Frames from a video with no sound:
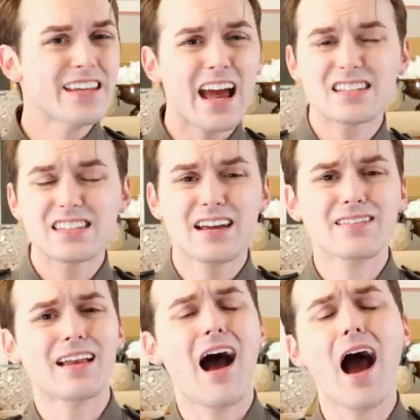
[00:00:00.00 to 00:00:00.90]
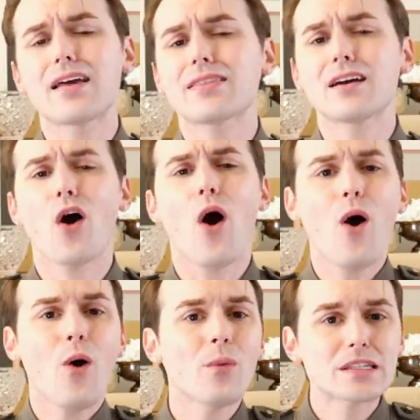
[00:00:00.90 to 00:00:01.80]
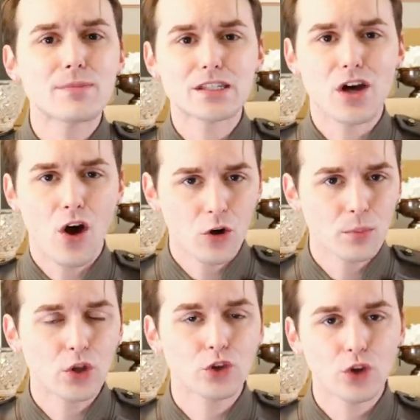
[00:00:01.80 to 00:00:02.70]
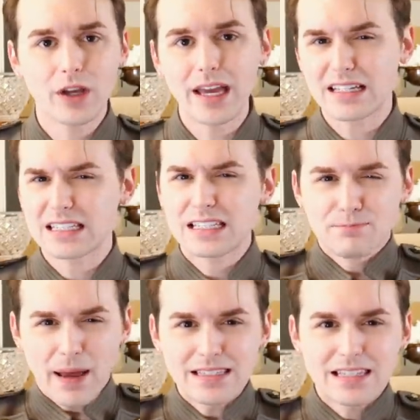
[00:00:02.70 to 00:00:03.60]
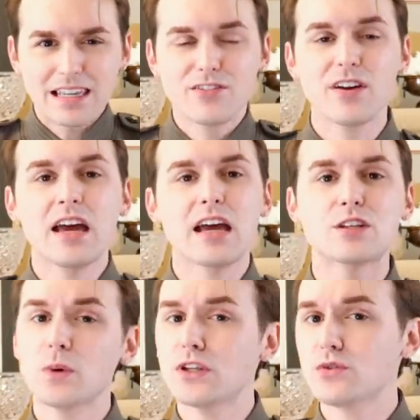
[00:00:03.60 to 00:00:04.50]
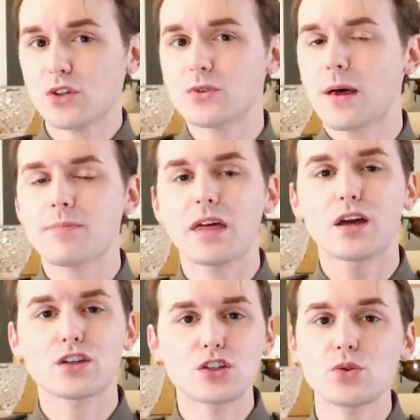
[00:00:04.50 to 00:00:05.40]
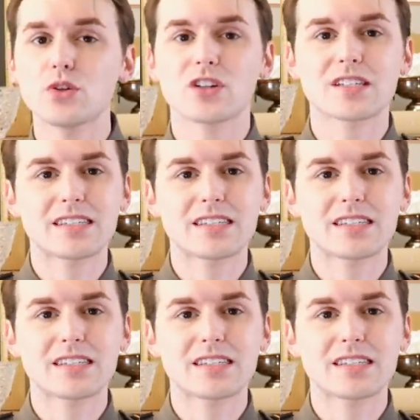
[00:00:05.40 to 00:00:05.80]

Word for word: The next thing that I think always makes a home look expensive is when you do something to your